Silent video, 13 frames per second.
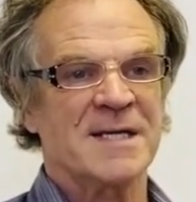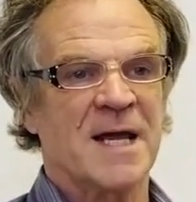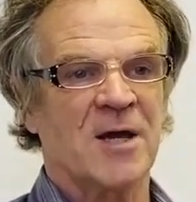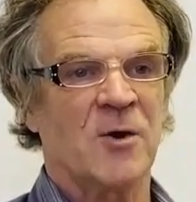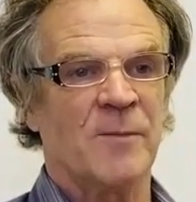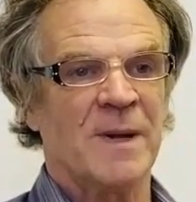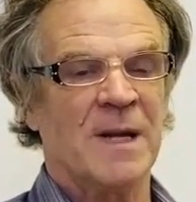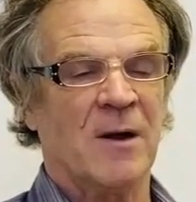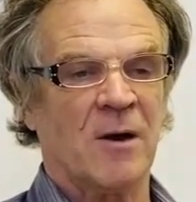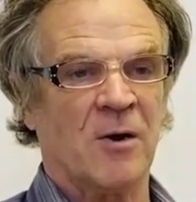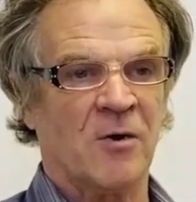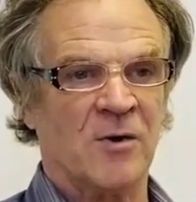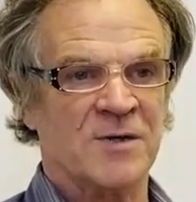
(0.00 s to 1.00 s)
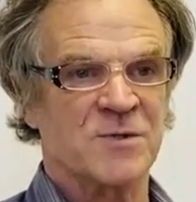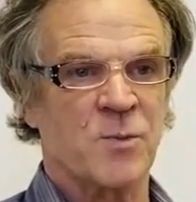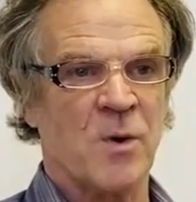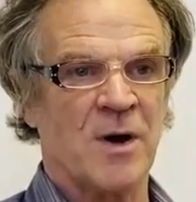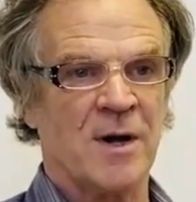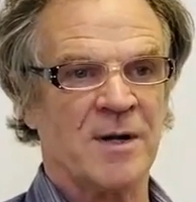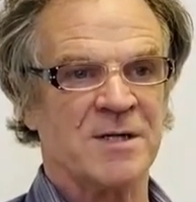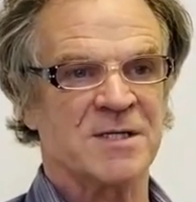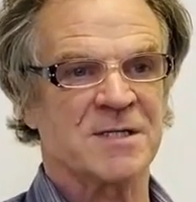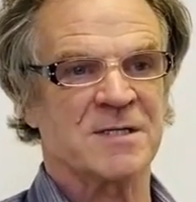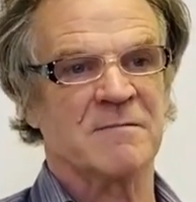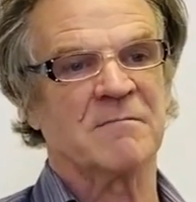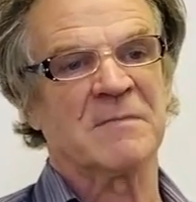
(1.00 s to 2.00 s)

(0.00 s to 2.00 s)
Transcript: It could be like crosswords,